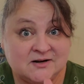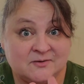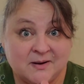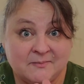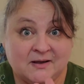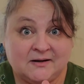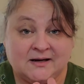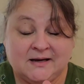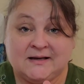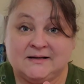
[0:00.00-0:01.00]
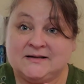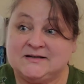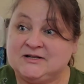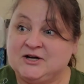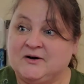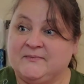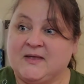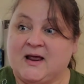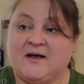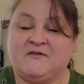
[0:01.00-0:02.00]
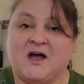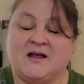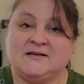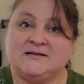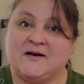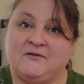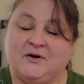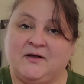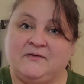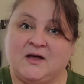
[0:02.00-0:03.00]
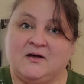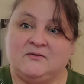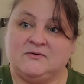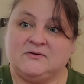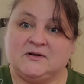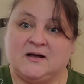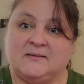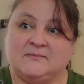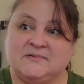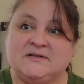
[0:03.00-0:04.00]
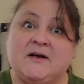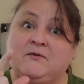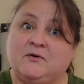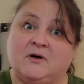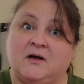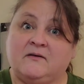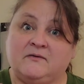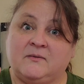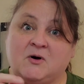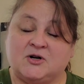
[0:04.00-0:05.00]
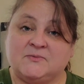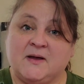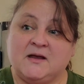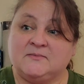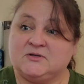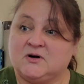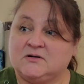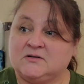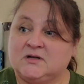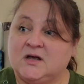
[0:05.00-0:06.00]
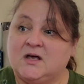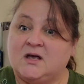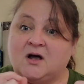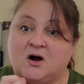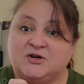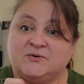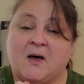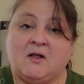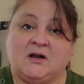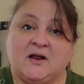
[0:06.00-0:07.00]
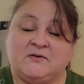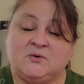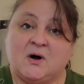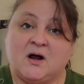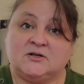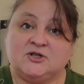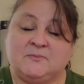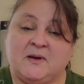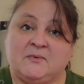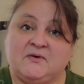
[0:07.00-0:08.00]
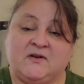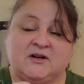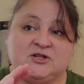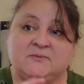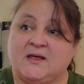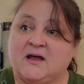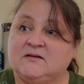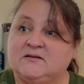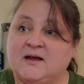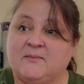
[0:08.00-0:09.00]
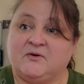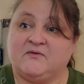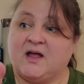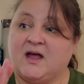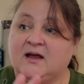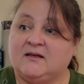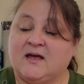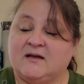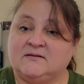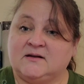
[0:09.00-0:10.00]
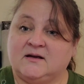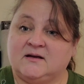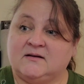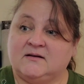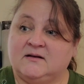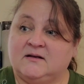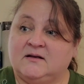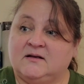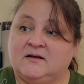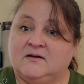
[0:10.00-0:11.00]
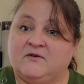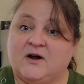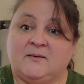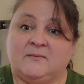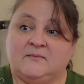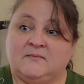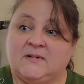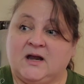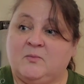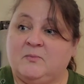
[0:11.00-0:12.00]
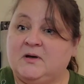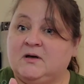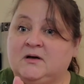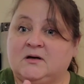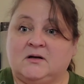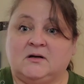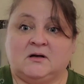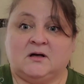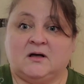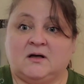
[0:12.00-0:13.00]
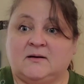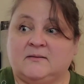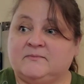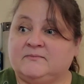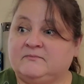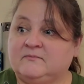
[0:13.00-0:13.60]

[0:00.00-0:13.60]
under my belt again this year. And I've got several of those. Um, several of the March Mayhem starts are small enough to where I should be able to finish them. That sampler flag, that uh, Freedom Needle Book. Um,